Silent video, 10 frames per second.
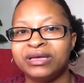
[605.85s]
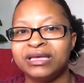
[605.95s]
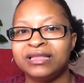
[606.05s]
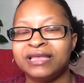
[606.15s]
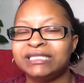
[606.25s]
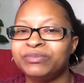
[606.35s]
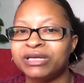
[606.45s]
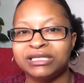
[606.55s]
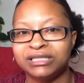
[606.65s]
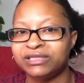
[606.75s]
That's because
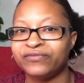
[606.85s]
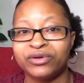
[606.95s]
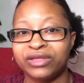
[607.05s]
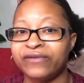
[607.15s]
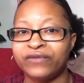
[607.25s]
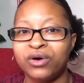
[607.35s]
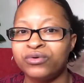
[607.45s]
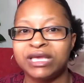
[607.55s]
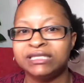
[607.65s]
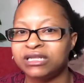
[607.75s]
their phone
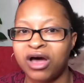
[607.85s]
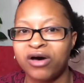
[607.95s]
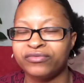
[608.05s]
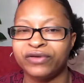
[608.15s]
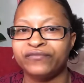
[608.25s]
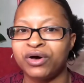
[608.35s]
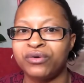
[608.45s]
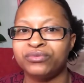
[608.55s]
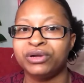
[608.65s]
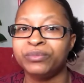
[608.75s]
isn't off. Their phone
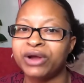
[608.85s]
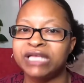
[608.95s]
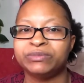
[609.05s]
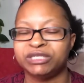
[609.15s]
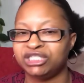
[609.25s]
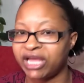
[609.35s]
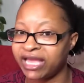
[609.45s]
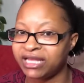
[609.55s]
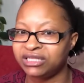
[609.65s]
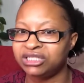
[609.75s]
number has been
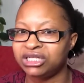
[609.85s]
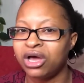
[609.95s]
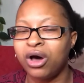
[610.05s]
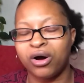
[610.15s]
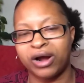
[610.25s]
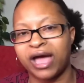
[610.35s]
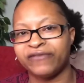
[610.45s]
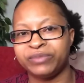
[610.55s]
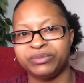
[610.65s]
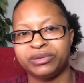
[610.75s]
changed, or I've
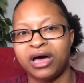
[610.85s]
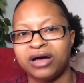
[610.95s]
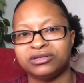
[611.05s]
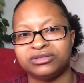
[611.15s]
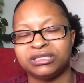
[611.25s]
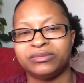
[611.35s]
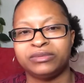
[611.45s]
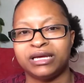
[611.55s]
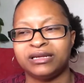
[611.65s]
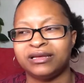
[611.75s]
been blocked or something
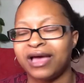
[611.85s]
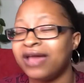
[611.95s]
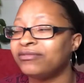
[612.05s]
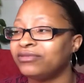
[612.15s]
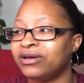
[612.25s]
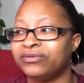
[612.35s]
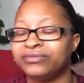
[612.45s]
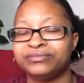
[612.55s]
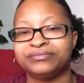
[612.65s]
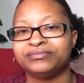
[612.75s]
like that. I don't know.
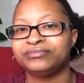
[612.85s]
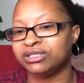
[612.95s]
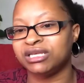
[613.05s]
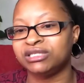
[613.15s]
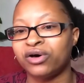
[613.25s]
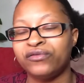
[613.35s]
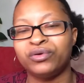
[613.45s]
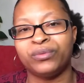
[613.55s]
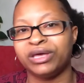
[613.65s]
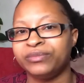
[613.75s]
It's
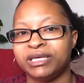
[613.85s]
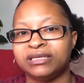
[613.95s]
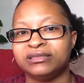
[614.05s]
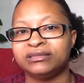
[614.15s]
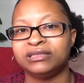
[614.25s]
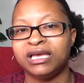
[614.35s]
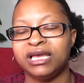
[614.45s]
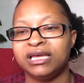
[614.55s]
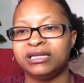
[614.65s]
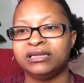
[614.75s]
overwhelming,
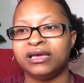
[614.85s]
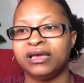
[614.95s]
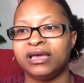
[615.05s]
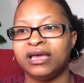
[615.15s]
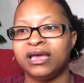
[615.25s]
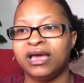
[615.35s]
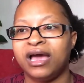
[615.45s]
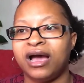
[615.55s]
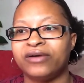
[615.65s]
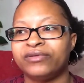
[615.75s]
and
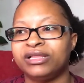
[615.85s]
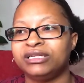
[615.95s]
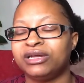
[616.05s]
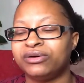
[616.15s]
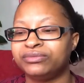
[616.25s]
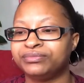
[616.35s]
I really don't.